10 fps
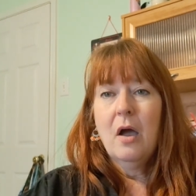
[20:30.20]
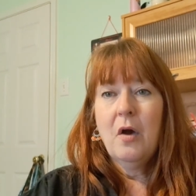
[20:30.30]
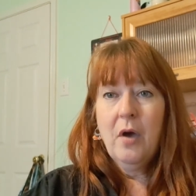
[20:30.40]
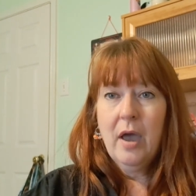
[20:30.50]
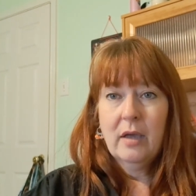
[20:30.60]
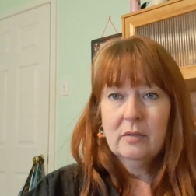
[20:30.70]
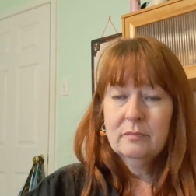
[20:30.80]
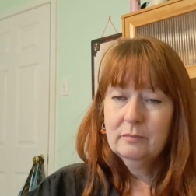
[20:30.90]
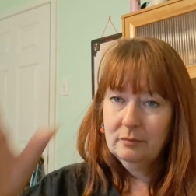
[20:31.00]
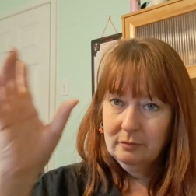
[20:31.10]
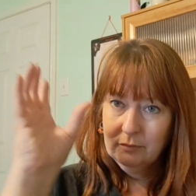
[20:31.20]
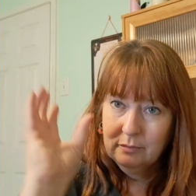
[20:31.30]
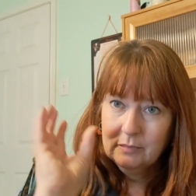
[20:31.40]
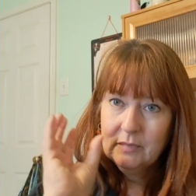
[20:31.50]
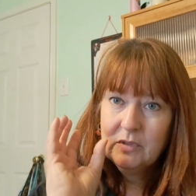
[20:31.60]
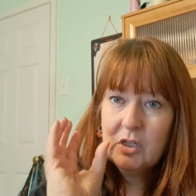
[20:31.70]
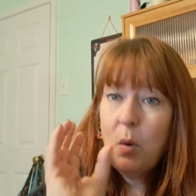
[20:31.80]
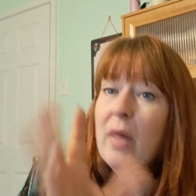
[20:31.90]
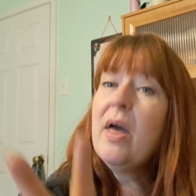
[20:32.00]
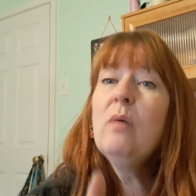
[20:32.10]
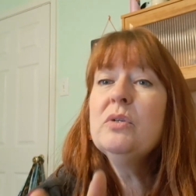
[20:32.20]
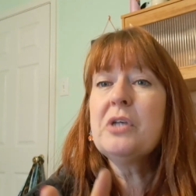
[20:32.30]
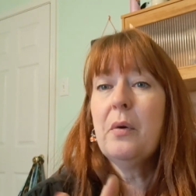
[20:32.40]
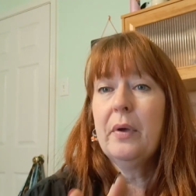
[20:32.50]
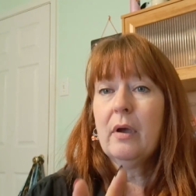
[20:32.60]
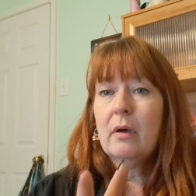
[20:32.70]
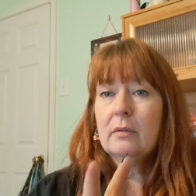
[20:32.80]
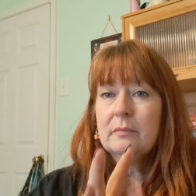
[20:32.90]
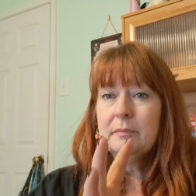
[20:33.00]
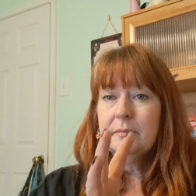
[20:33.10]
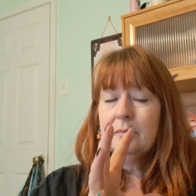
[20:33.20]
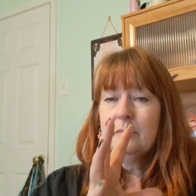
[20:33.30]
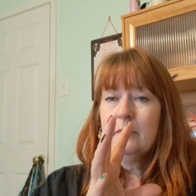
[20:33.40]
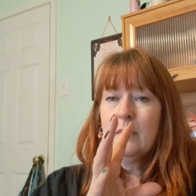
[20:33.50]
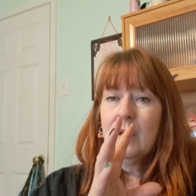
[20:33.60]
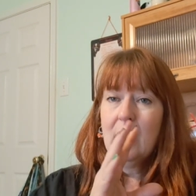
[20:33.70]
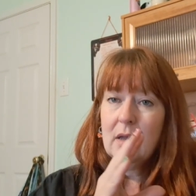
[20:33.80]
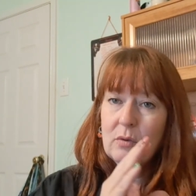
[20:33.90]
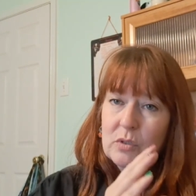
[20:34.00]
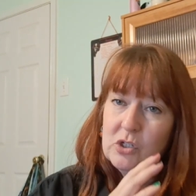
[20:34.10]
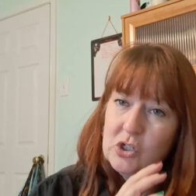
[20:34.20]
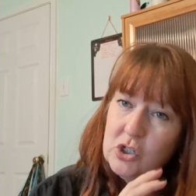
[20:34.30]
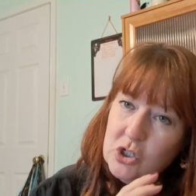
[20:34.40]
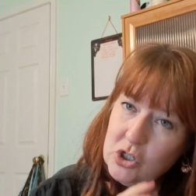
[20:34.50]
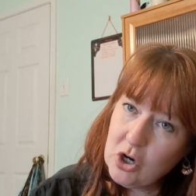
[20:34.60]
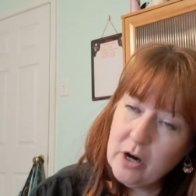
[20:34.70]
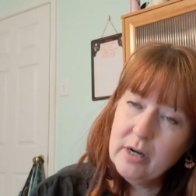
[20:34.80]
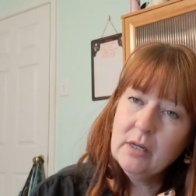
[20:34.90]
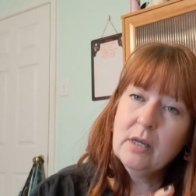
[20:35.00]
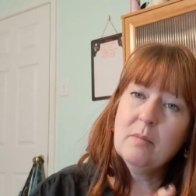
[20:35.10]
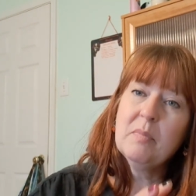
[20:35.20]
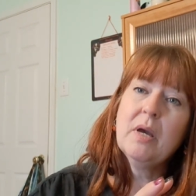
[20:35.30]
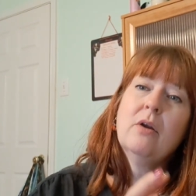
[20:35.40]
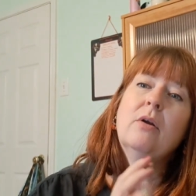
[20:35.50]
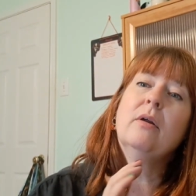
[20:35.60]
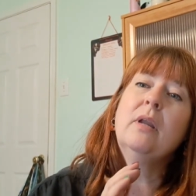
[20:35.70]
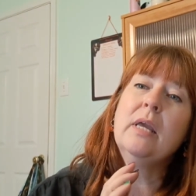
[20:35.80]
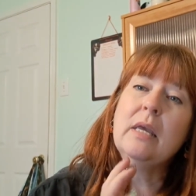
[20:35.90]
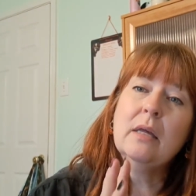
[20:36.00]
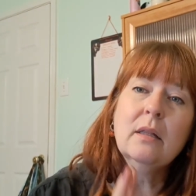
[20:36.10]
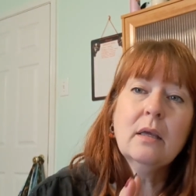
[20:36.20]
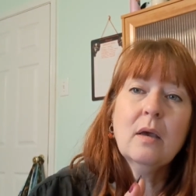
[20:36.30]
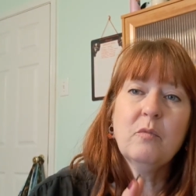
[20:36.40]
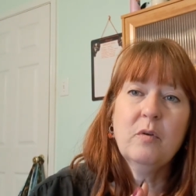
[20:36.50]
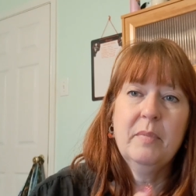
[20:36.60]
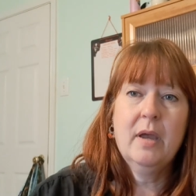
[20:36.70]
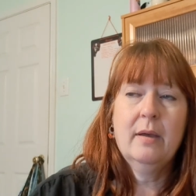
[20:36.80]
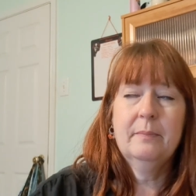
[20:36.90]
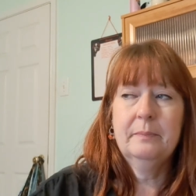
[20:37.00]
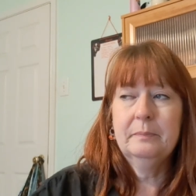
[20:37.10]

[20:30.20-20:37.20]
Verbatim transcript: Okay, so while that was going on, I was starting to get better and healing up from that.